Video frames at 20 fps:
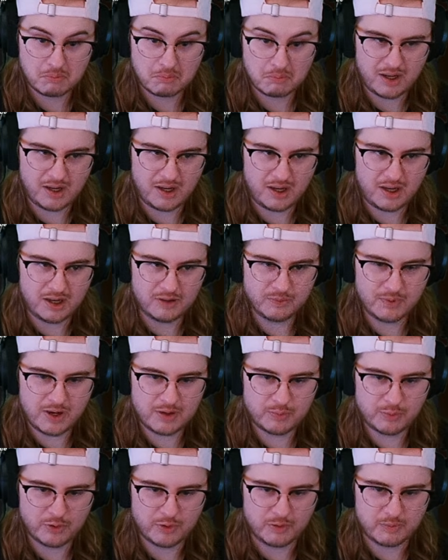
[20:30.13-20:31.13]
Red
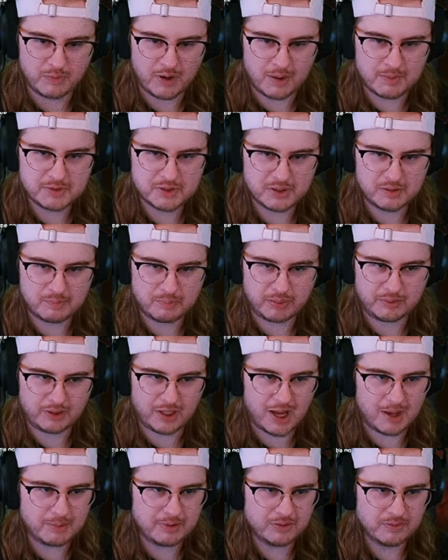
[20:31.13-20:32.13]
room. I'm just gonna
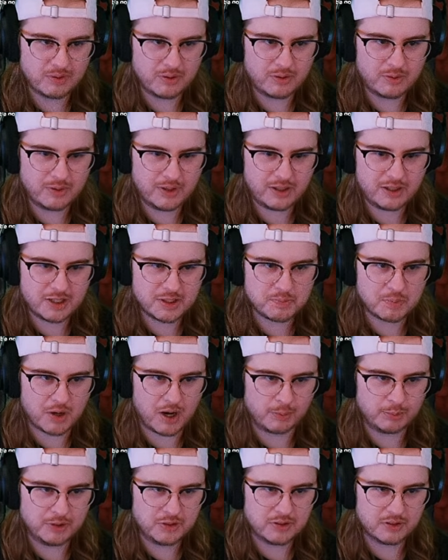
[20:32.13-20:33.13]
plop it real quick. It's
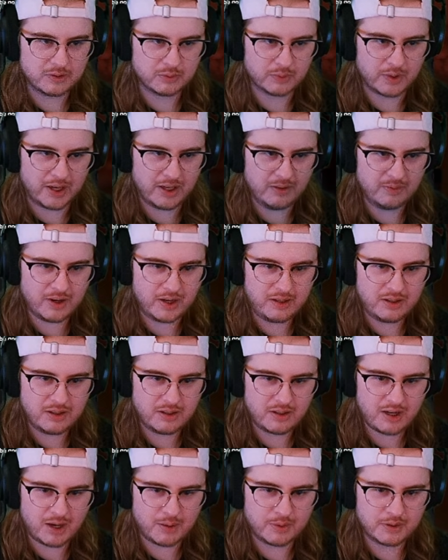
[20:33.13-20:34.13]
probably to the right
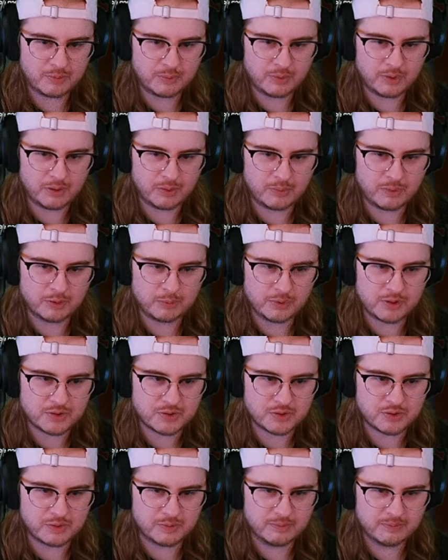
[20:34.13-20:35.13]
here, one would
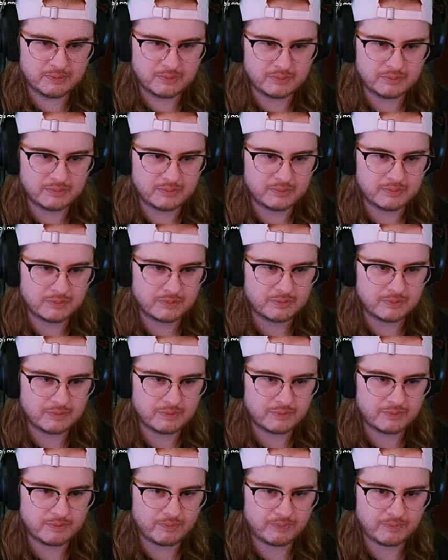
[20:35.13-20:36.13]
assume.
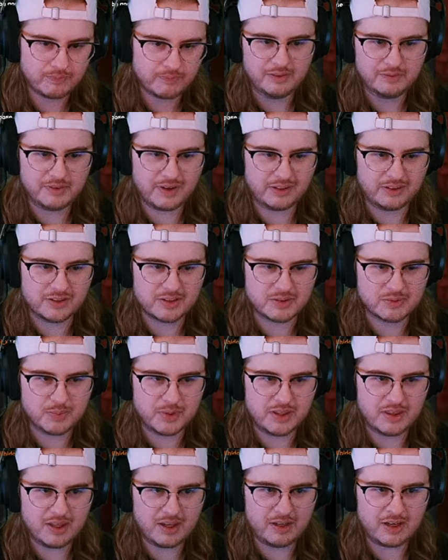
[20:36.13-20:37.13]
Fellas, we
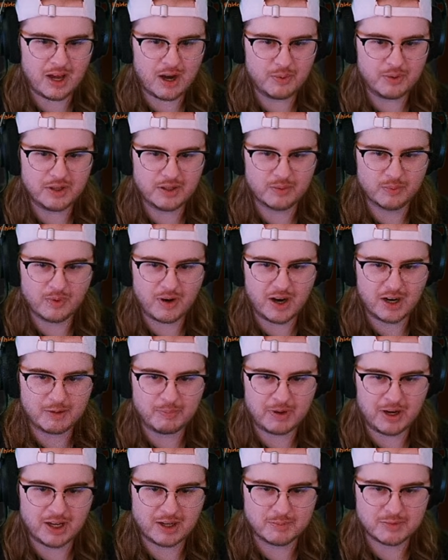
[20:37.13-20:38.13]
then now get rock
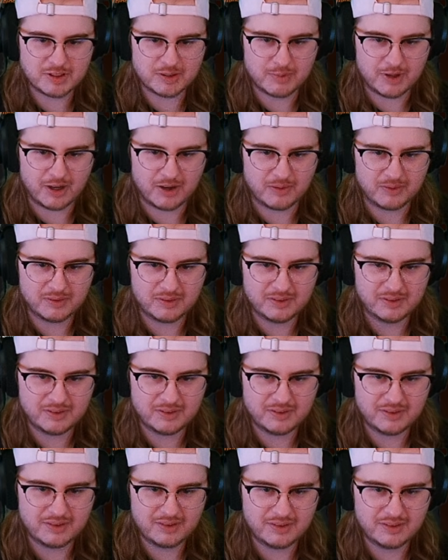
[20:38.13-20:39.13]
bottom somehow.
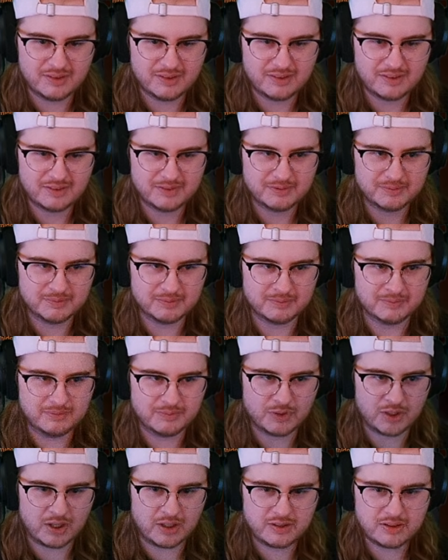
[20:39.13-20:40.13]

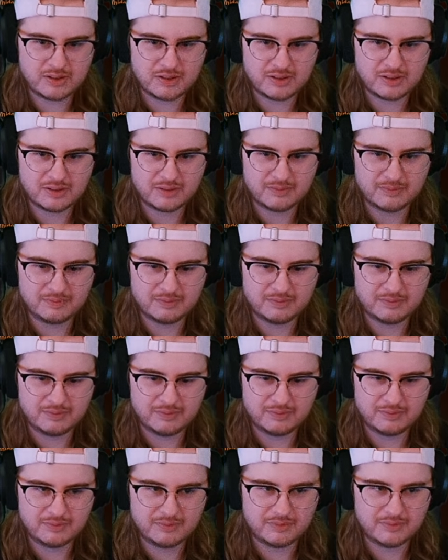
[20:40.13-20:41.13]
Thoughts?
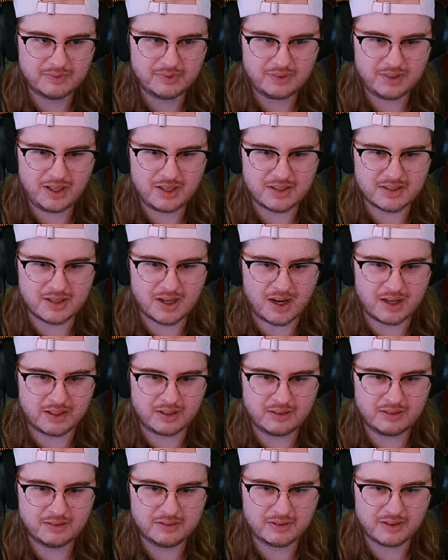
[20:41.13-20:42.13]
Okay, he's nodded.
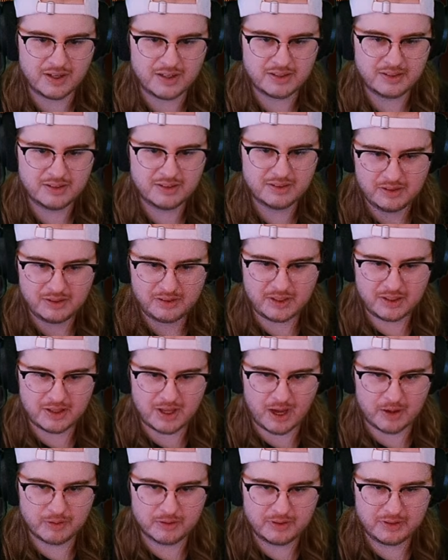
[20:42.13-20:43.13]
Crazy. Get
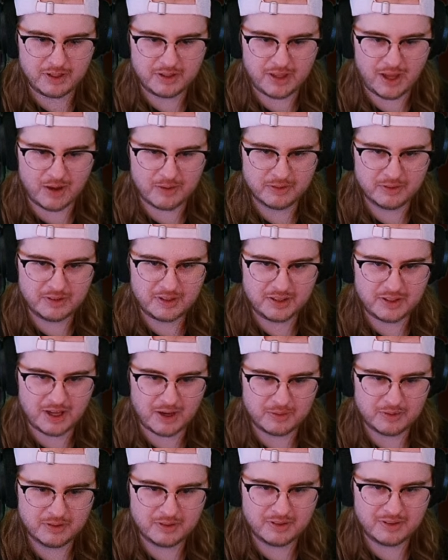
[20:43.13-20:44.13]
countered, get countered, get
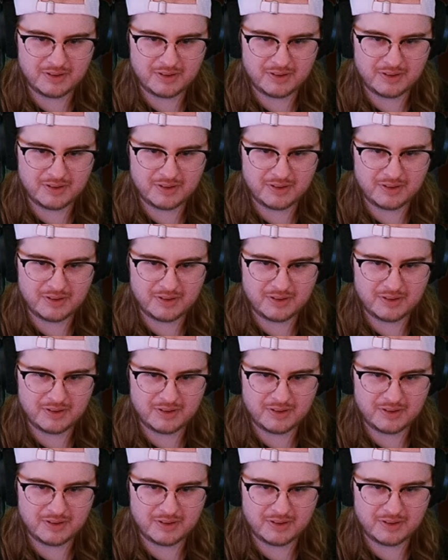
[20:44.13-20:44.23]
countered.